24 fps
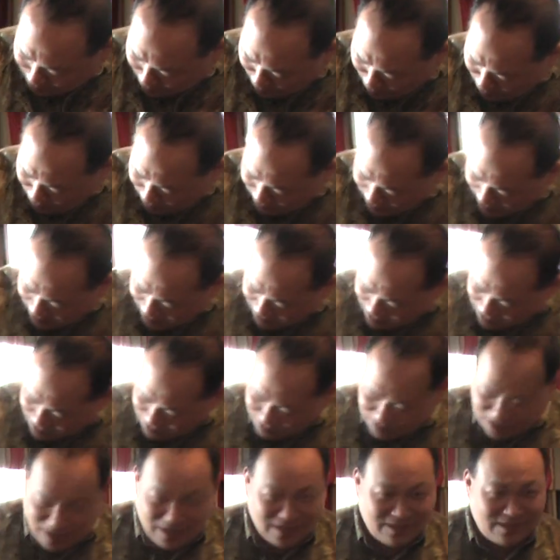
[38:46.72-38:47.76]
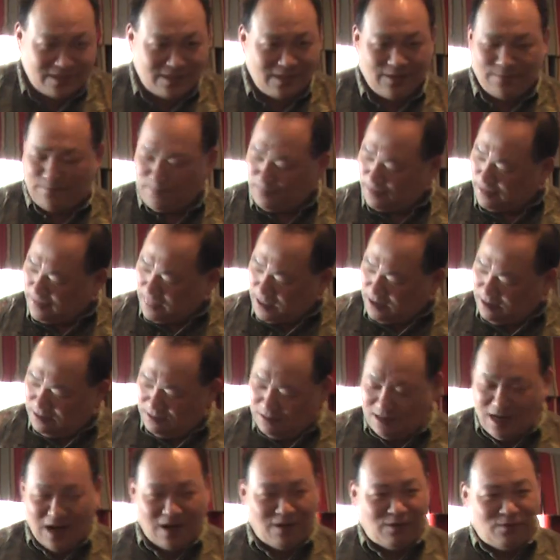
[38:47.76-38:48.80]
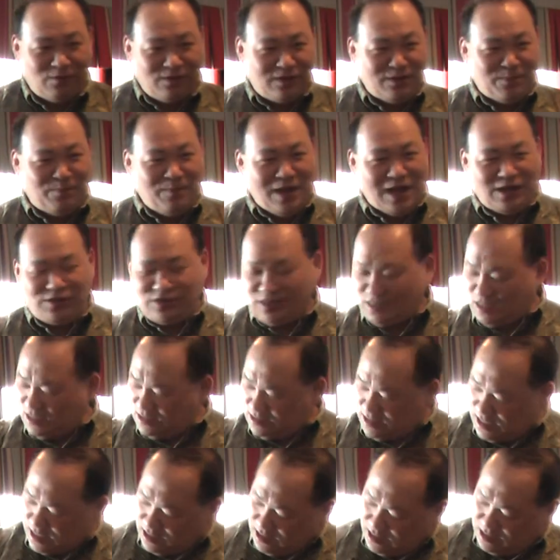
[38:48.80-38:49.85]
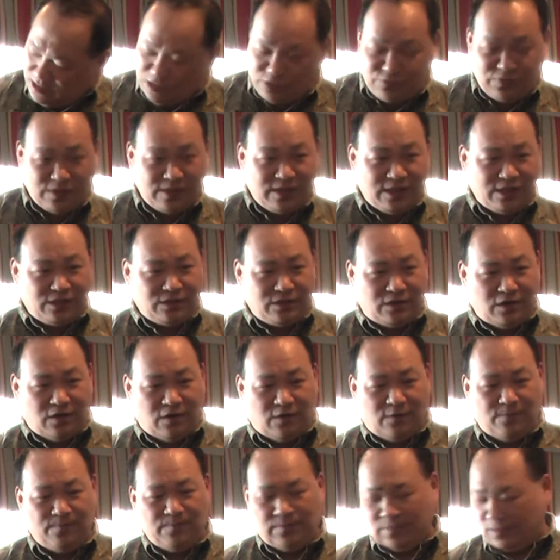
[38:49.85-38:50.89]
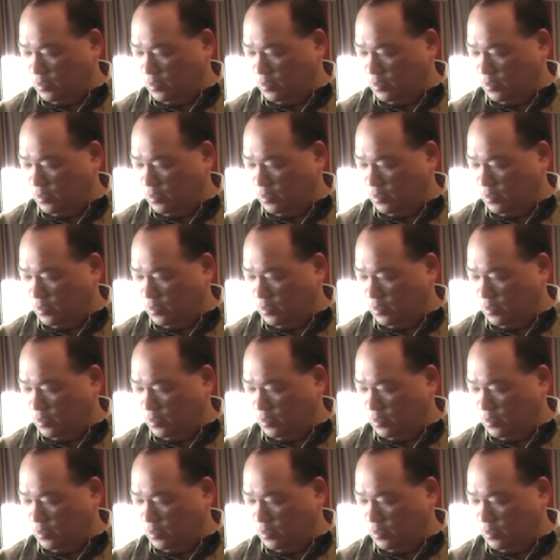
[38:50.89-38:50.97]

whole thing into this. Now, the magic is that in the traditional,